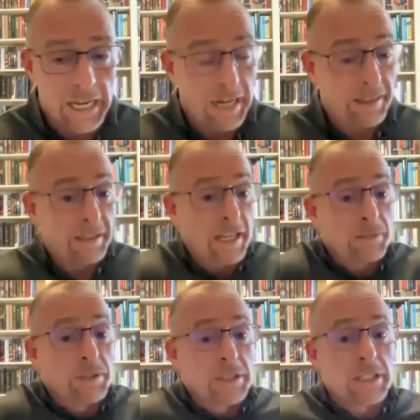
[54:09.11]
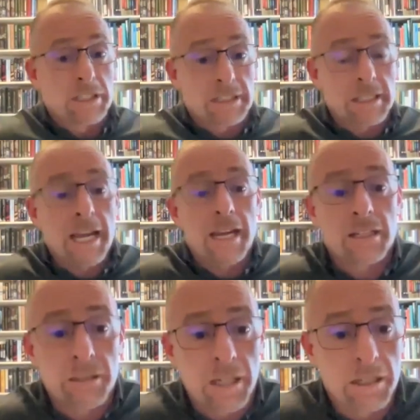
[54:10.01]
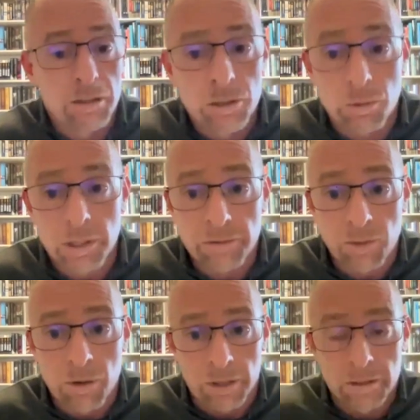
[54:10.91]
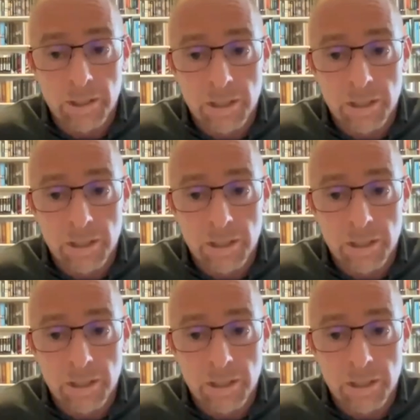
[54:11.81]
And I think that's what Jesus is saying in, in Luke 24,